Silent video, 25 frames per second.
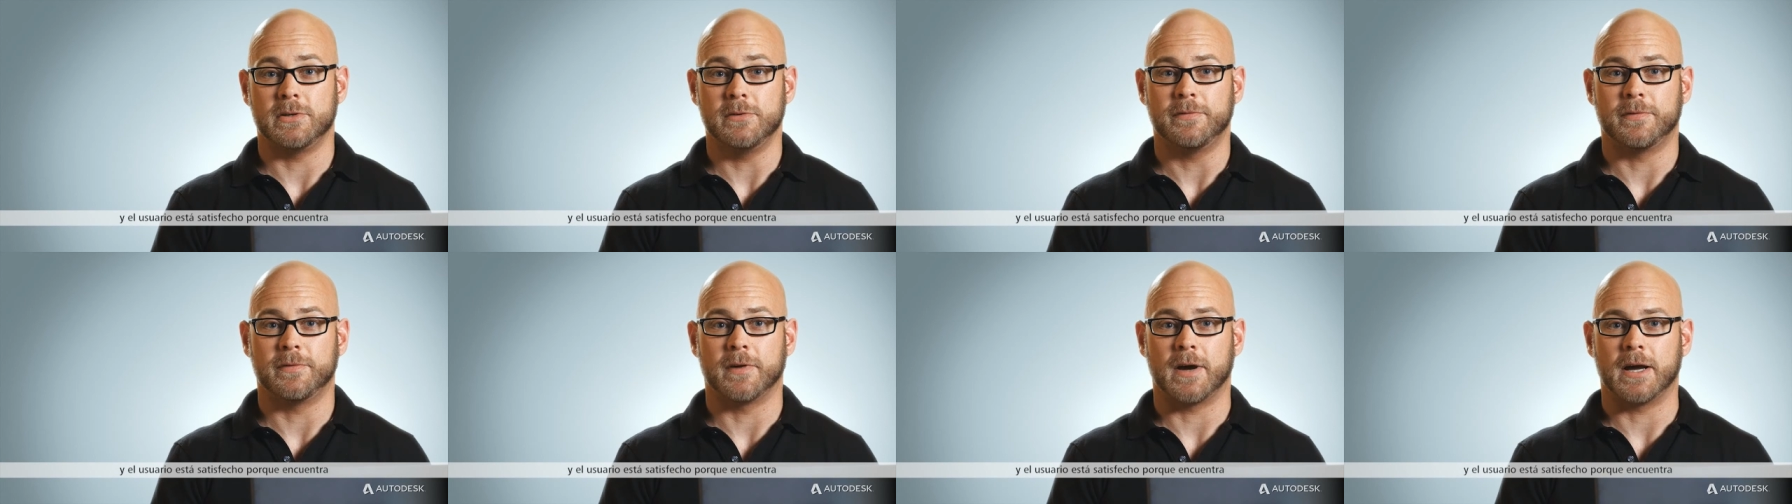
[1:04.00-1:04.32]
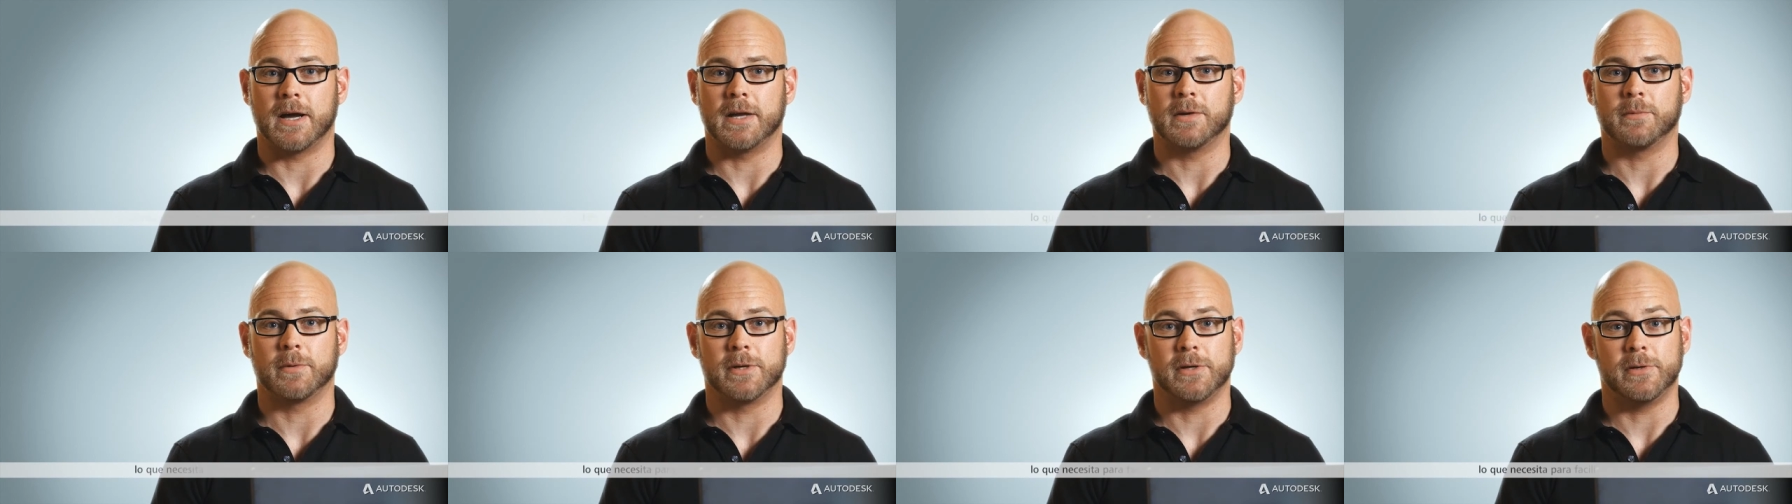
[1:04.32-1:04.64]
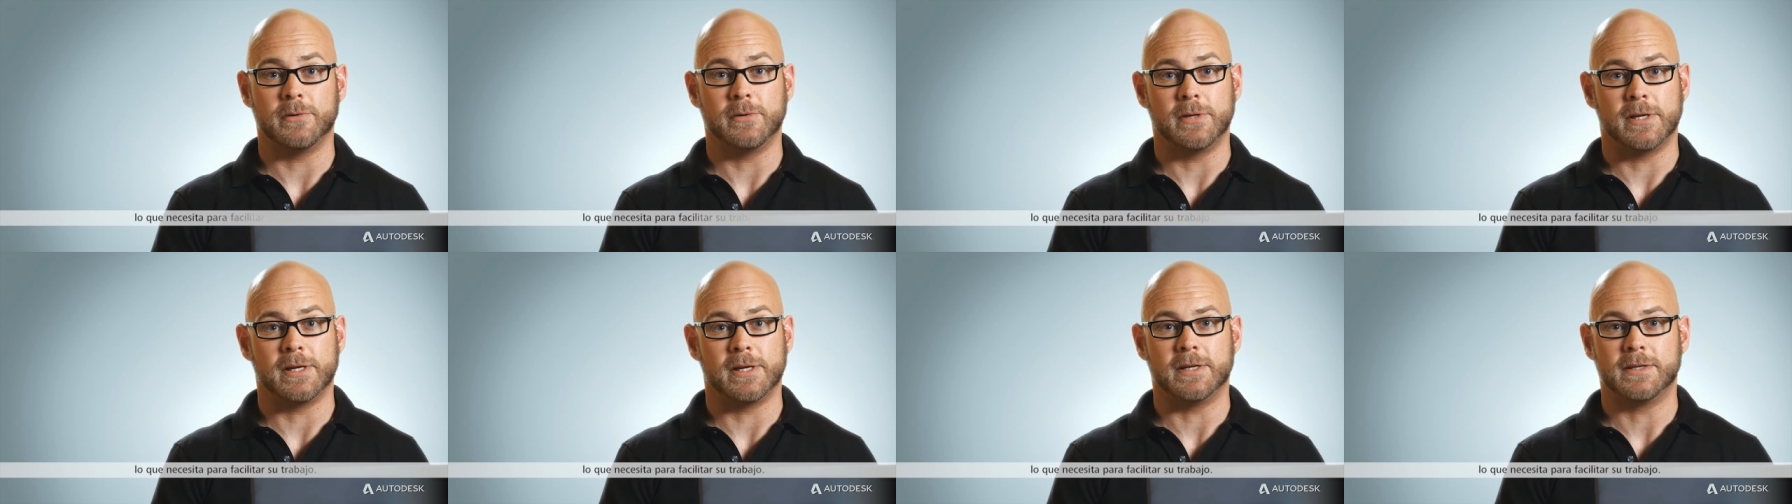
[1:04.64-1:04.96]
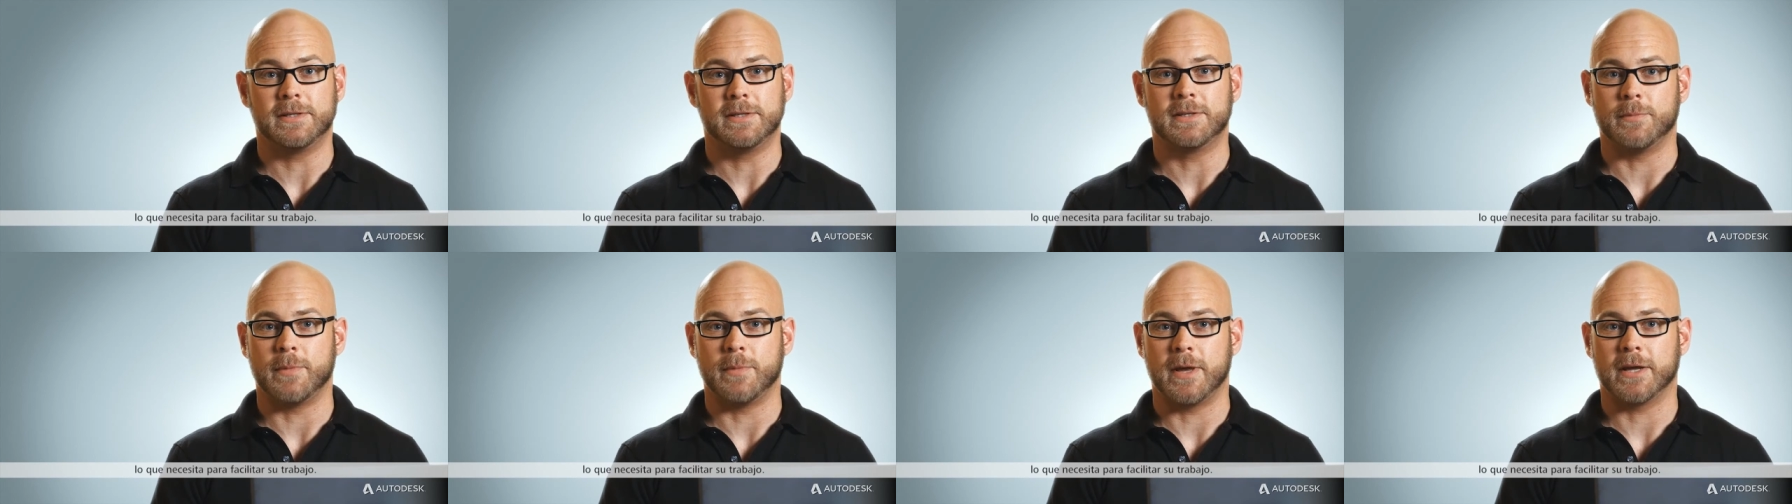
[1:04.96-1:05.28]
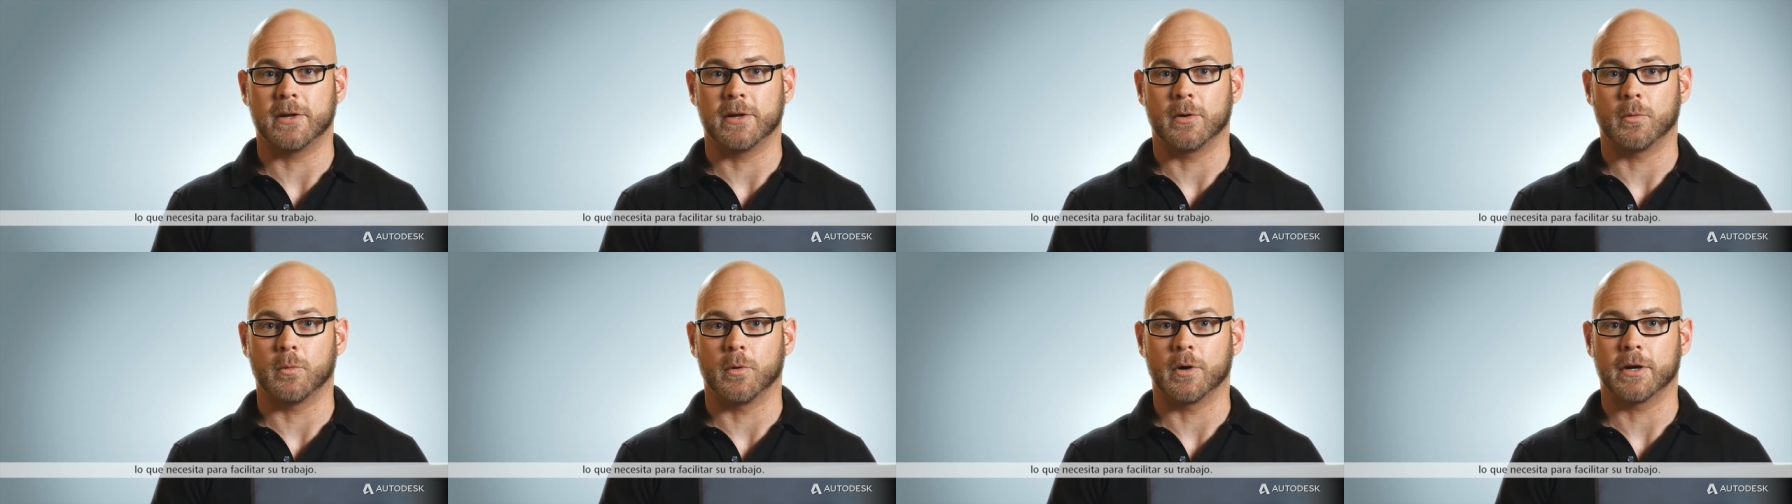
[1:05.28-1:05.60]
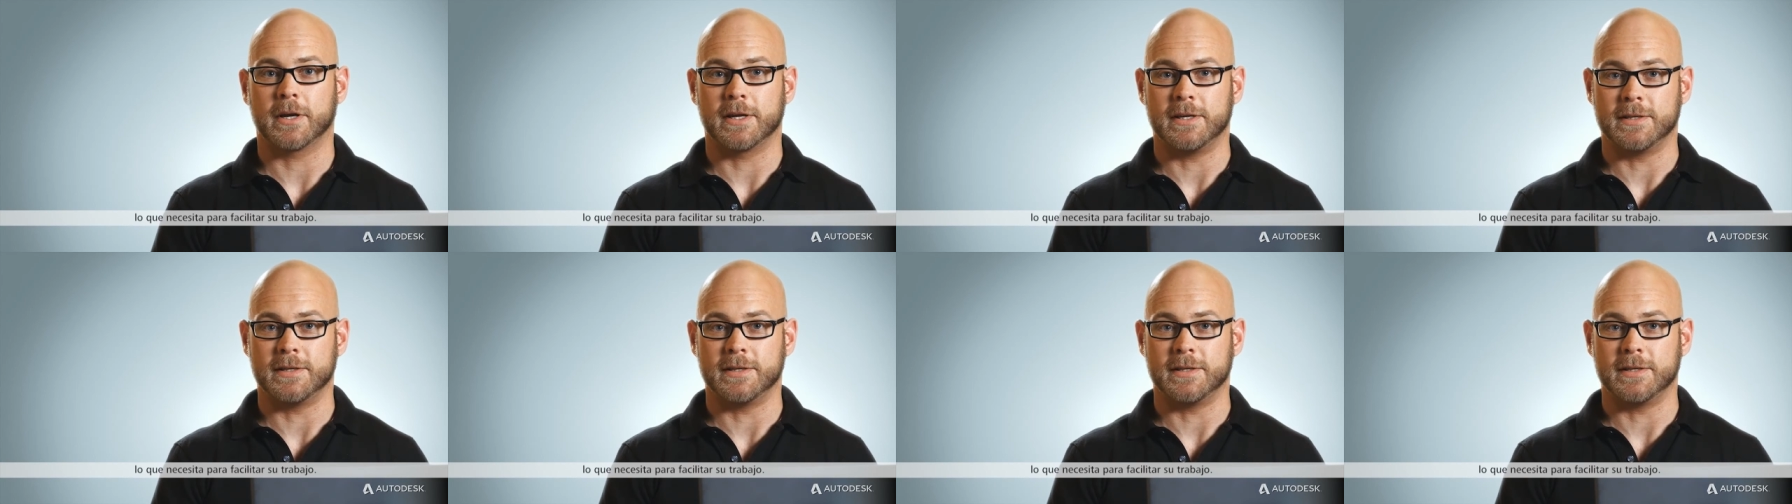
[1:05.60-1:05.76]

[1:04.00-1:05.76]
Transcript: find what you need to make your work